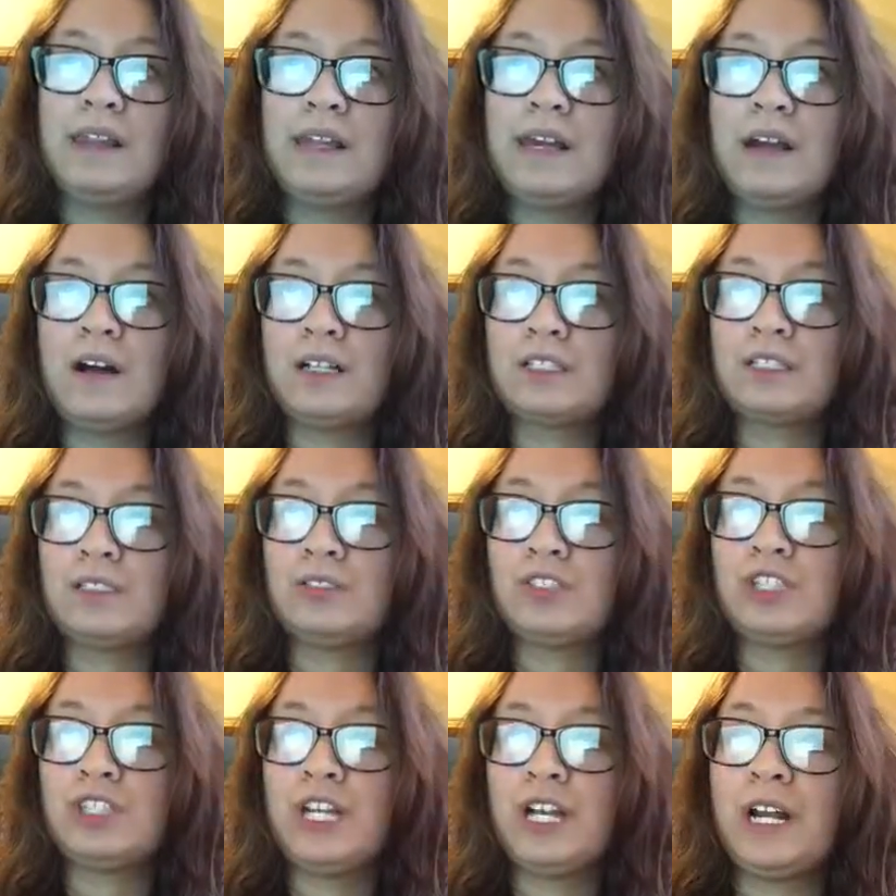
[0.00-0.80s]
They
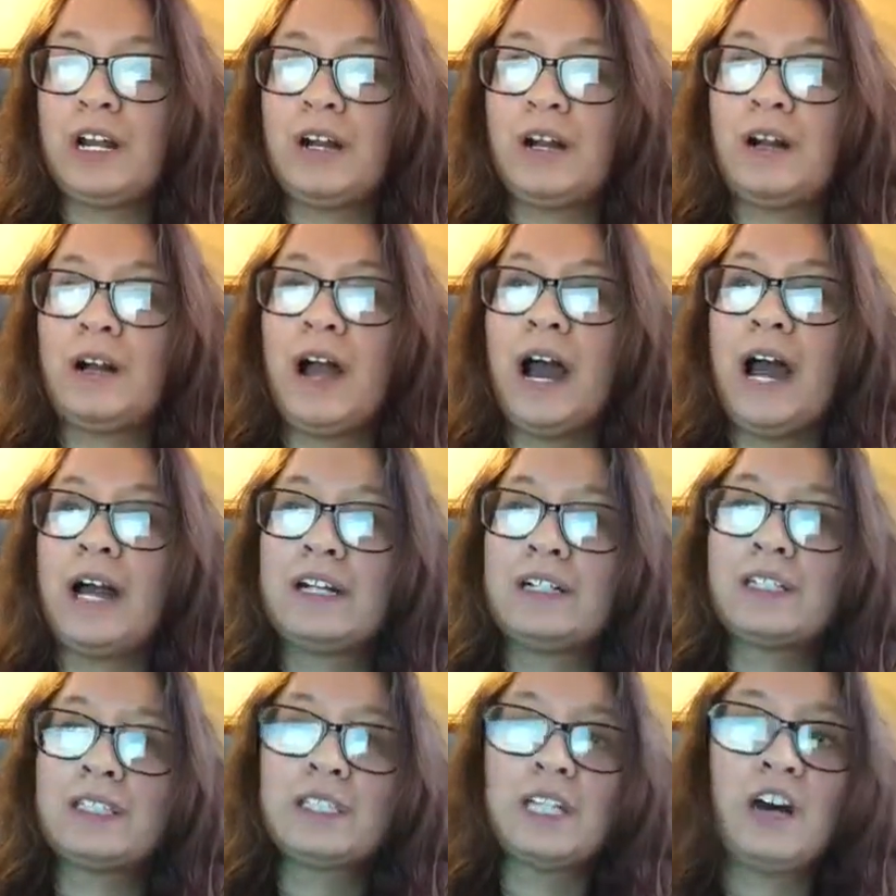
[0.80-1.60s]
also share
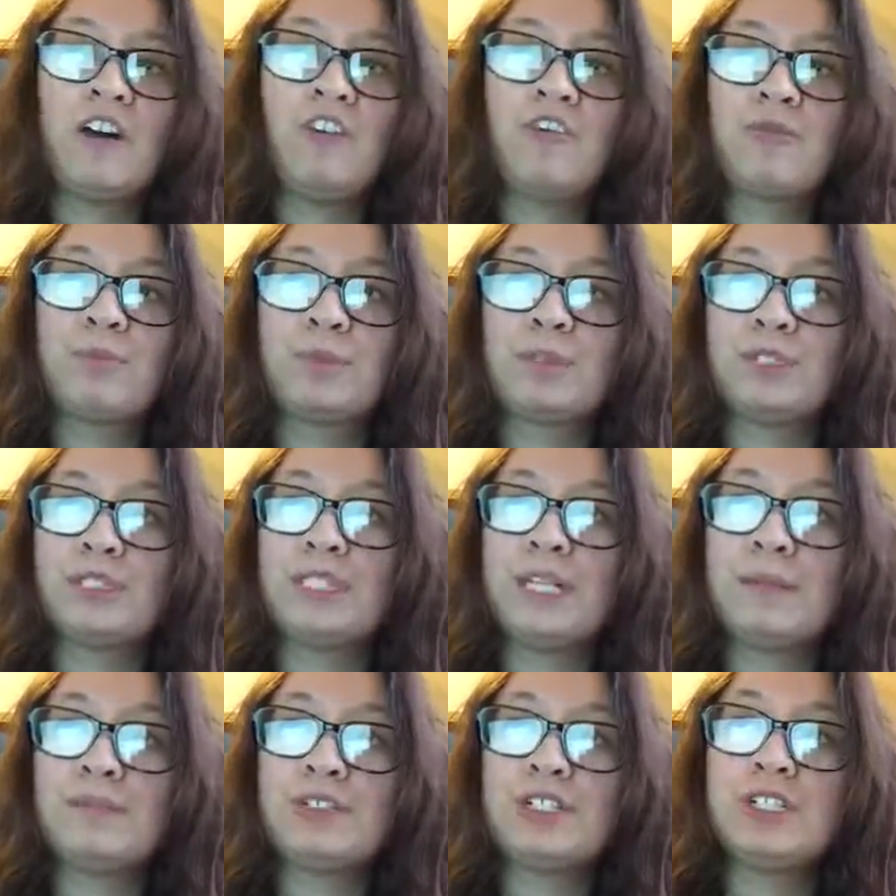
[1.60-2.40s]
higher
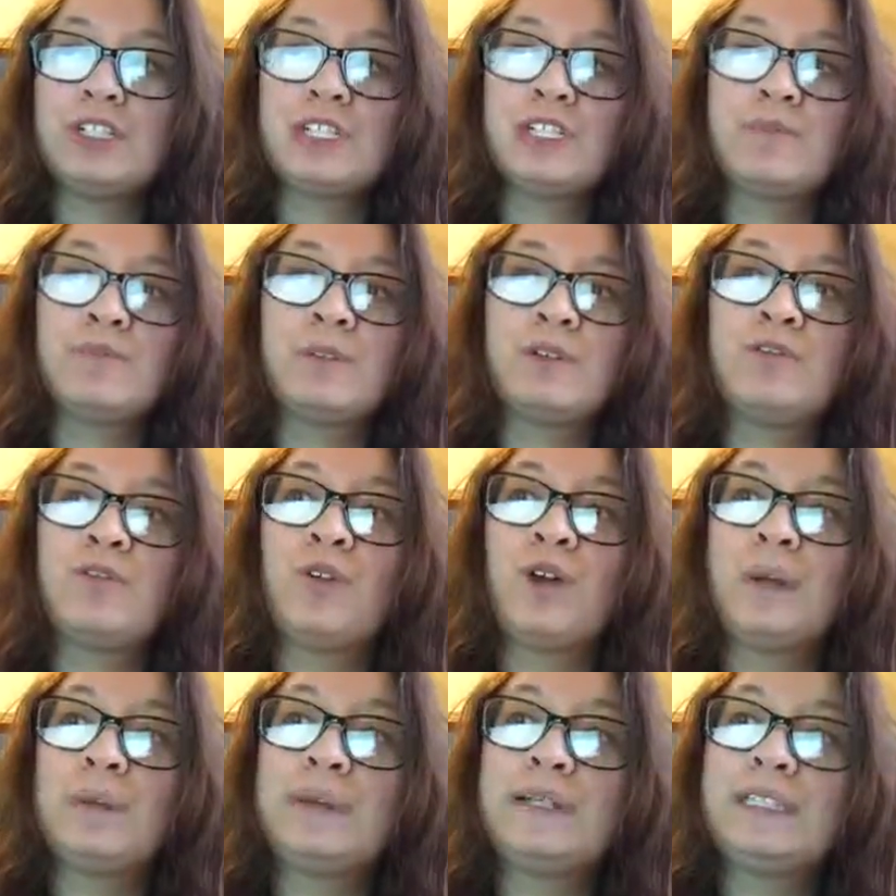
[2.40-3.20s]
self-perceptions of
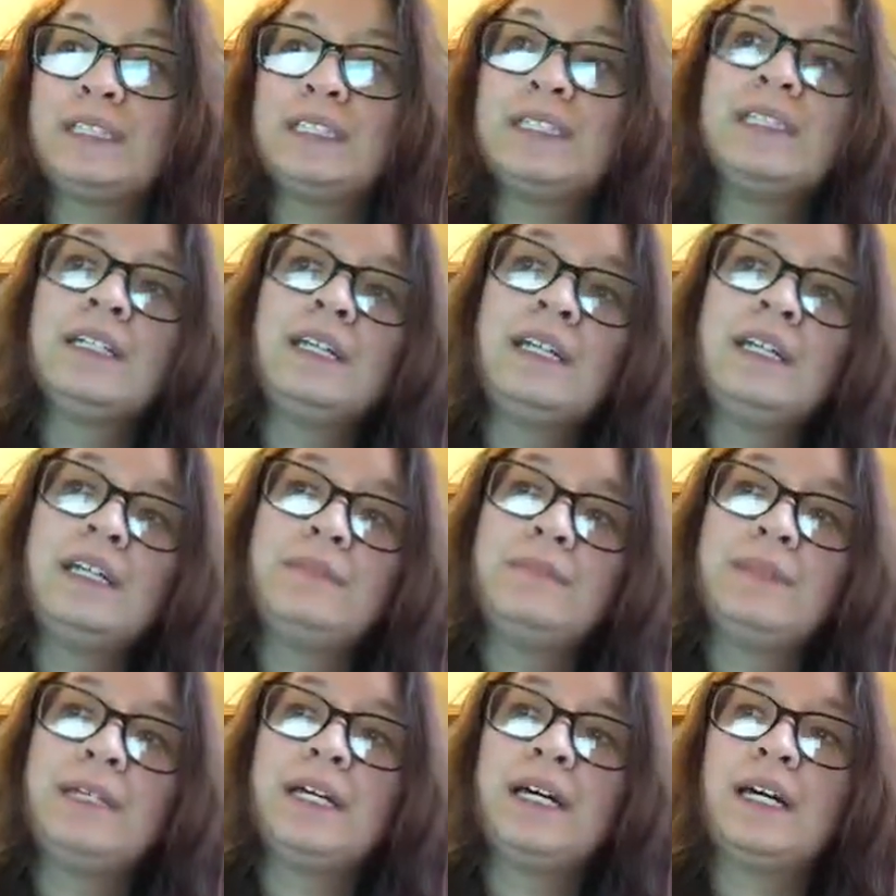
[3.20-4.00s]
performance
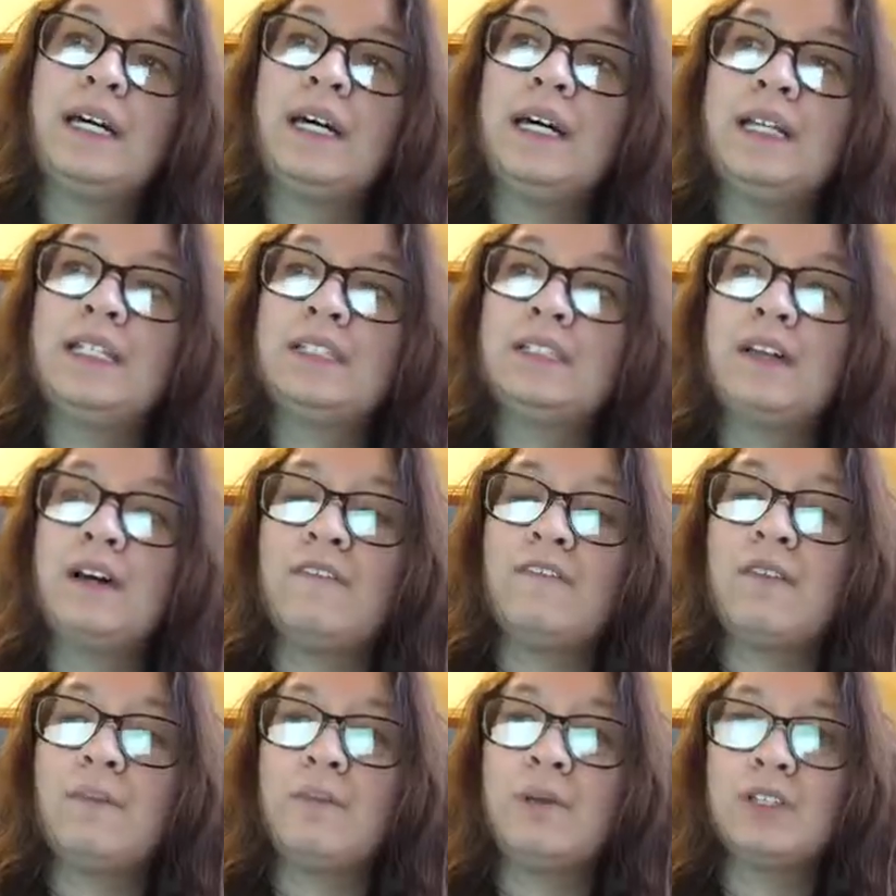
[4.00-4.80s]
because
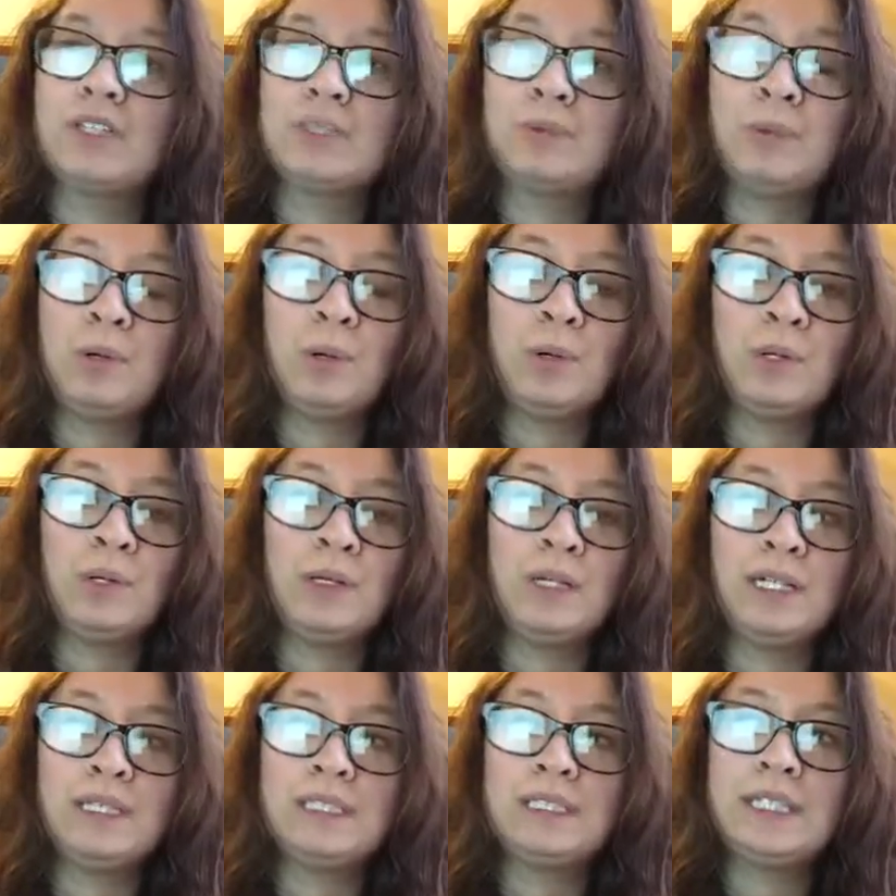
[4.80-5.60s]
of the
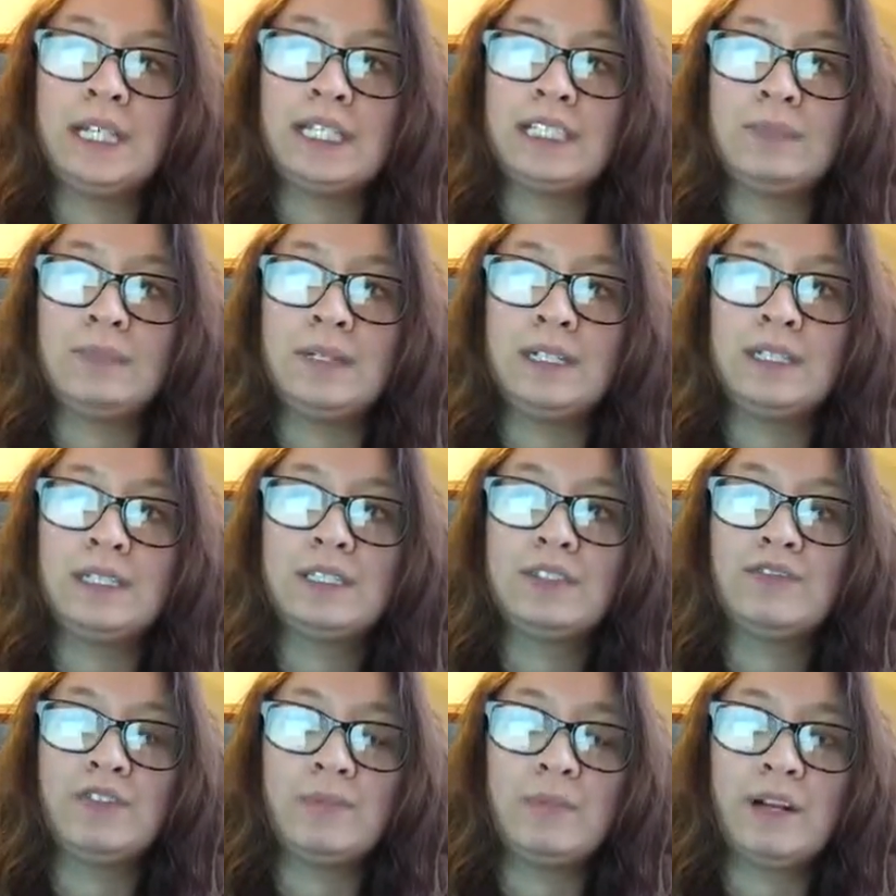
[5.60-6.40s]
multiple
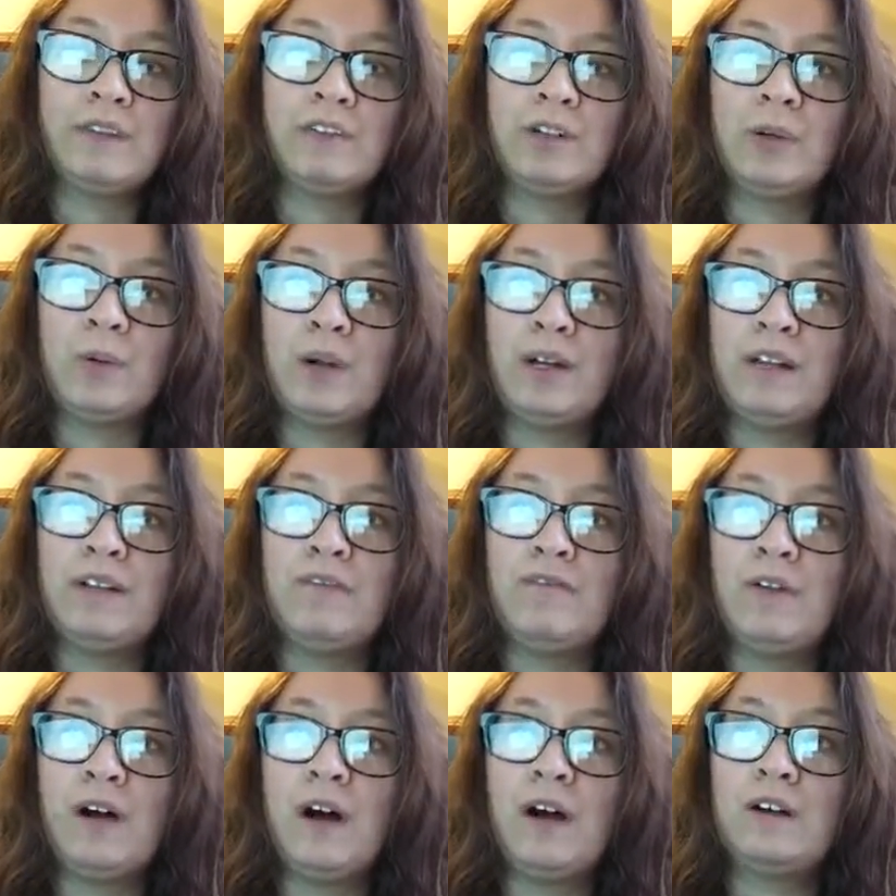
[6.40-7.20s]
assessments from everyone
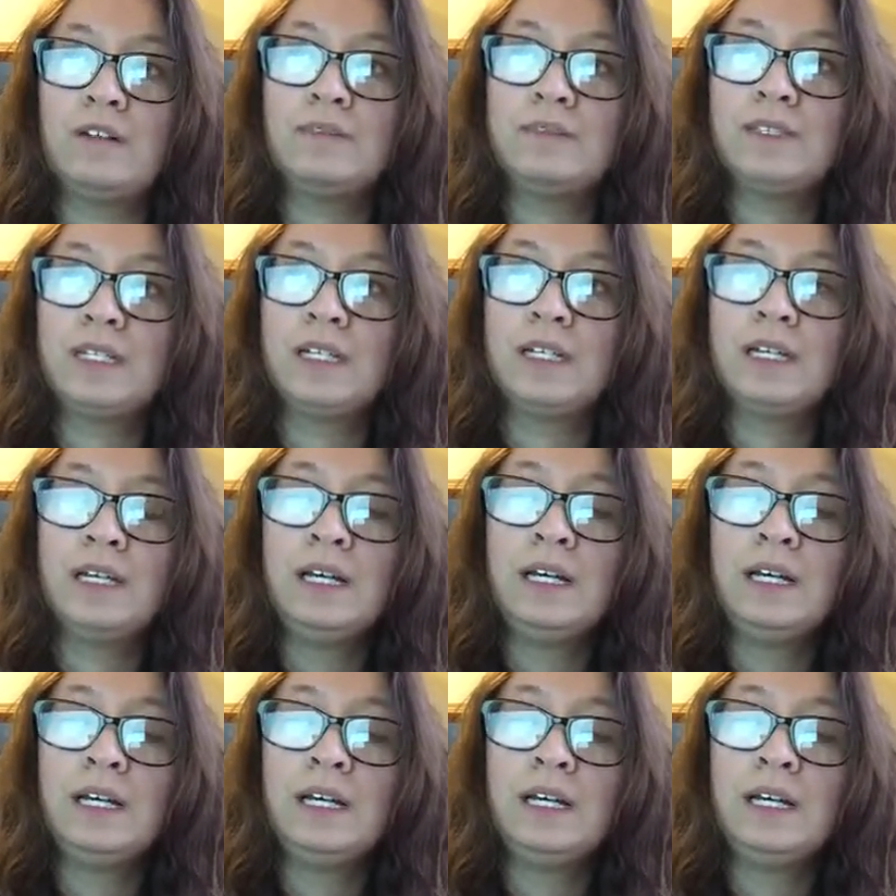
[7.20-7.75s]
involved.